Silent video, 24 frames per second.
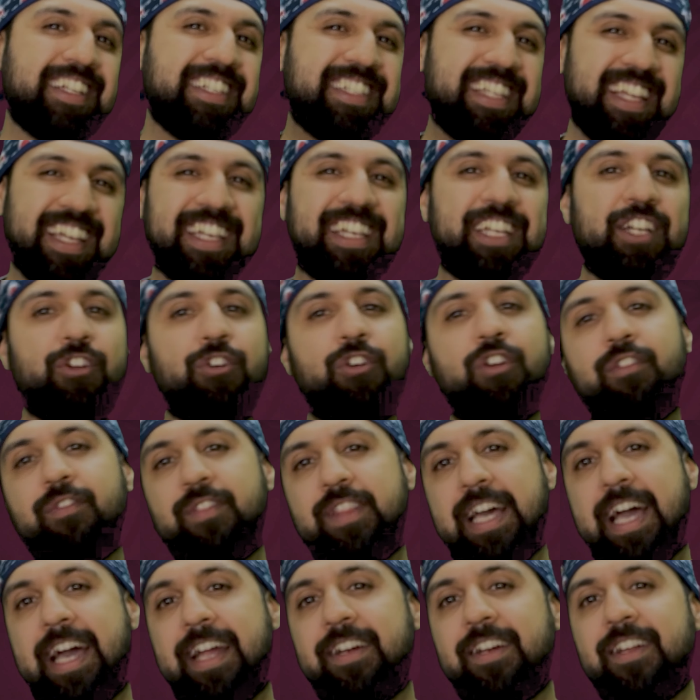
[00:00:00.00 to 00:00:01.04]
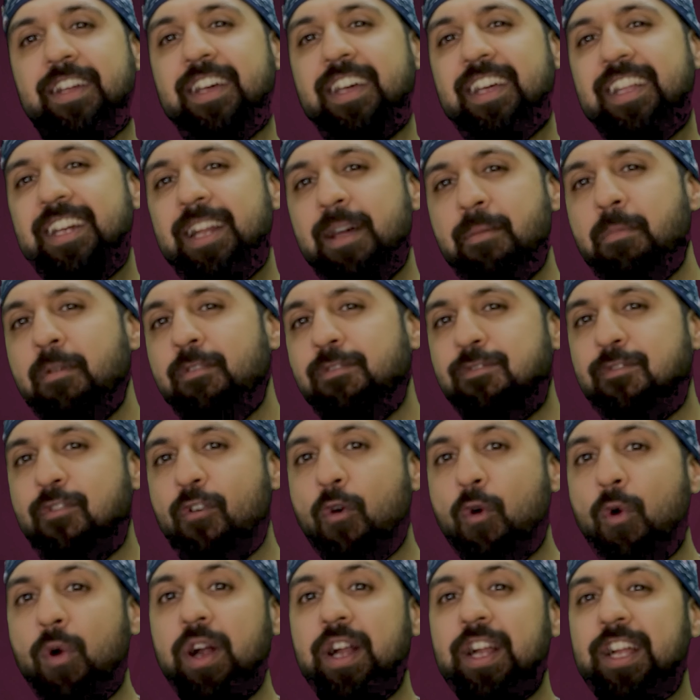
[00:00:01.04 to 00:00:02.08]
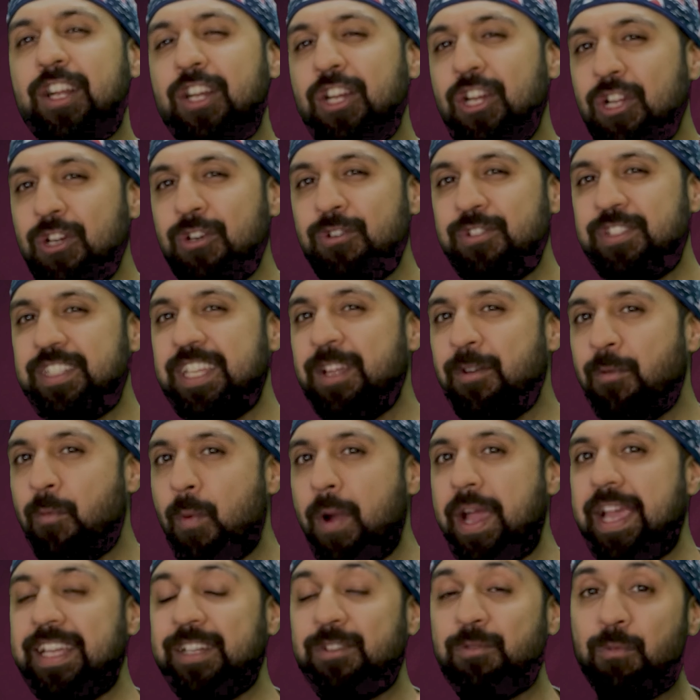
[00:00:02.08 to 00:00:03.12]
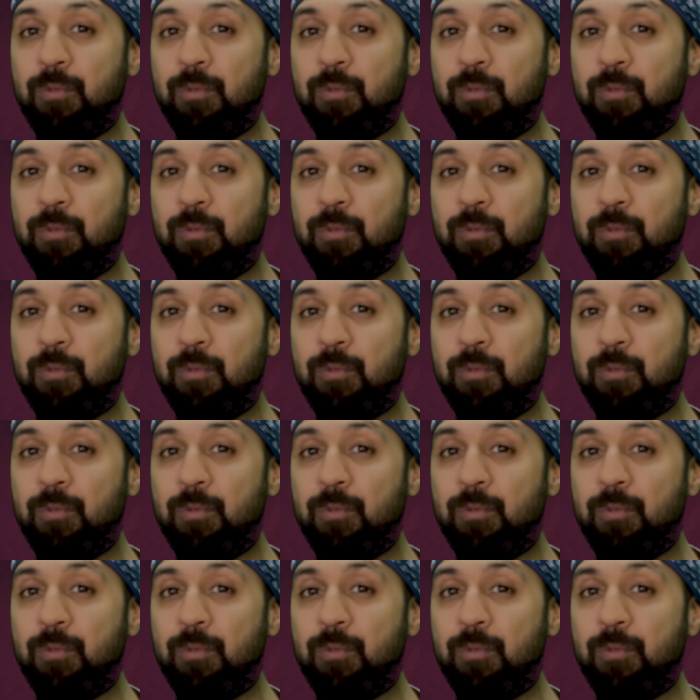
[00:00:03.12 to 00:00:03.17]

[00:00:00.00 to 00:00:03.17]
take a note of that. Number 4, losing weight